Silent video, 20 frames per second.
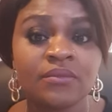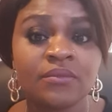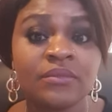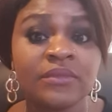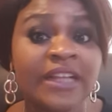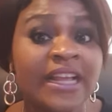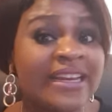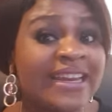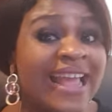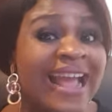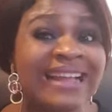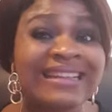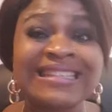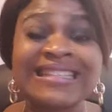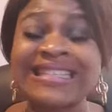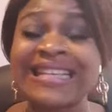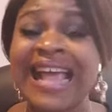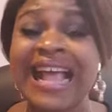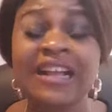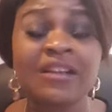They
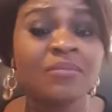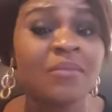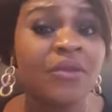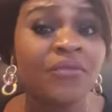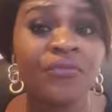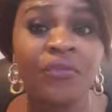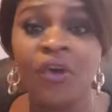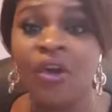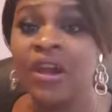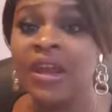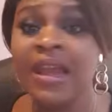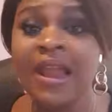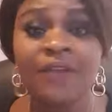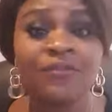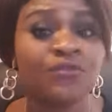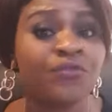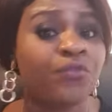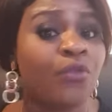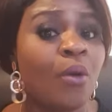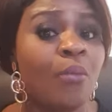attack me for
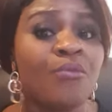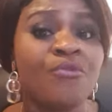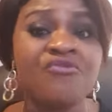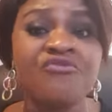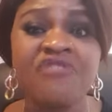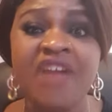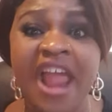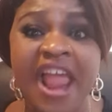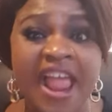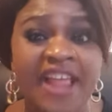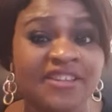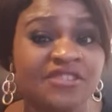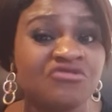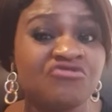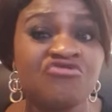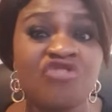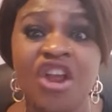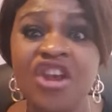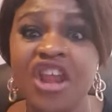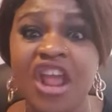left from red.
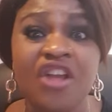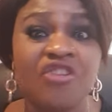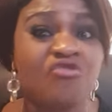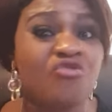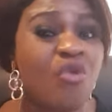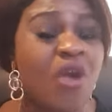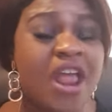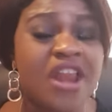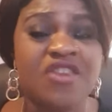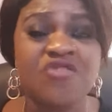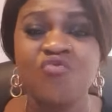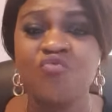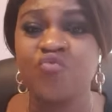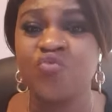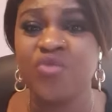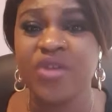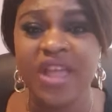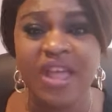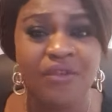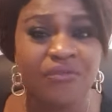You know they go
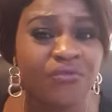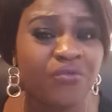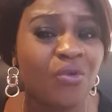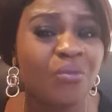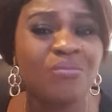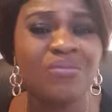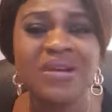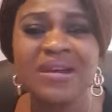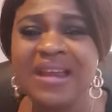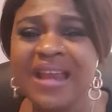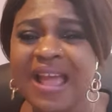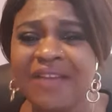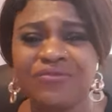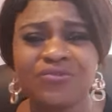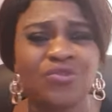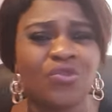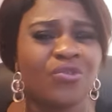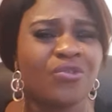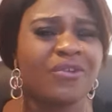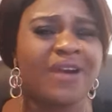anywhere from
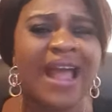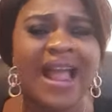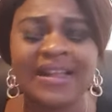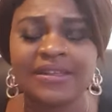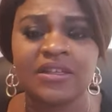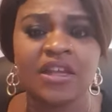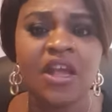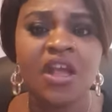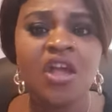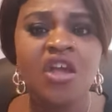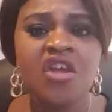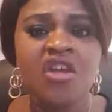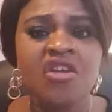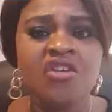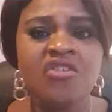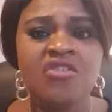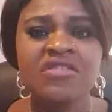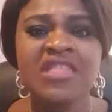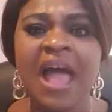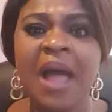left to right.
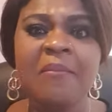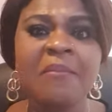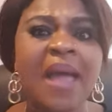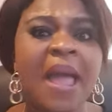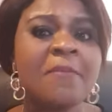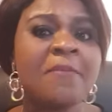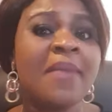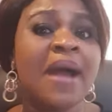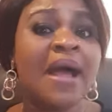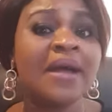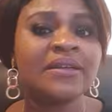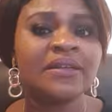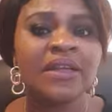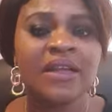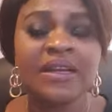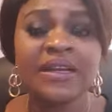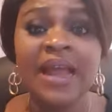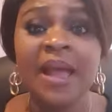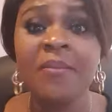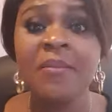Now my man,
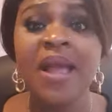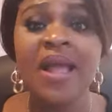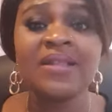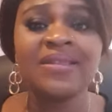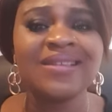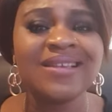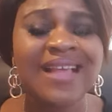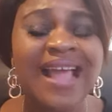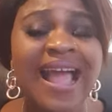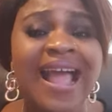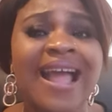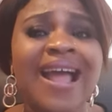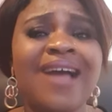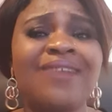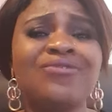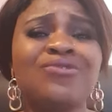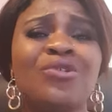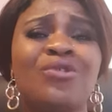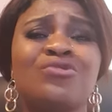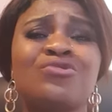now my I
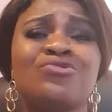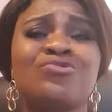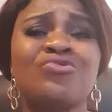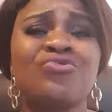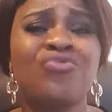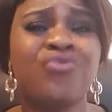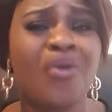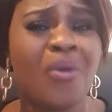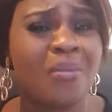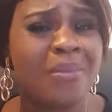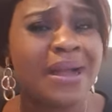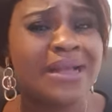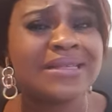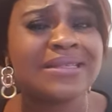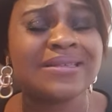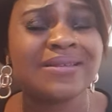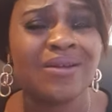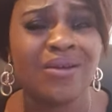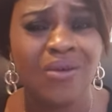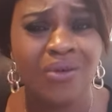have to stood for
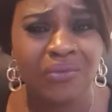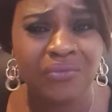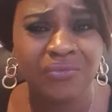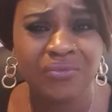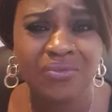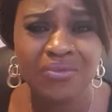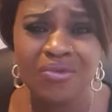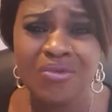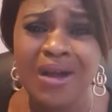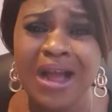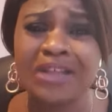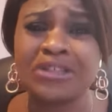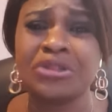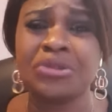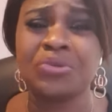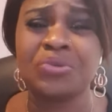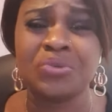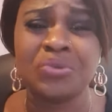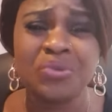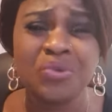myself. Who are
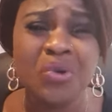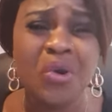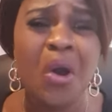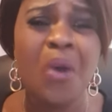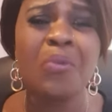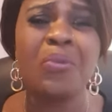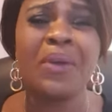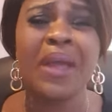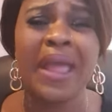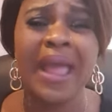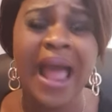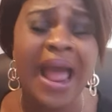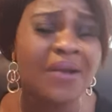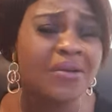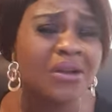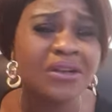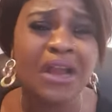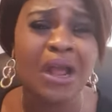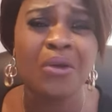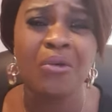you? Go where? I
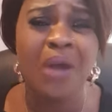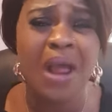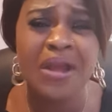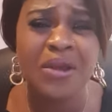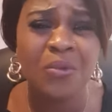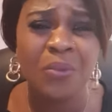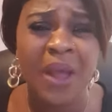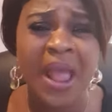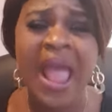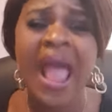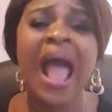know they go anywhere.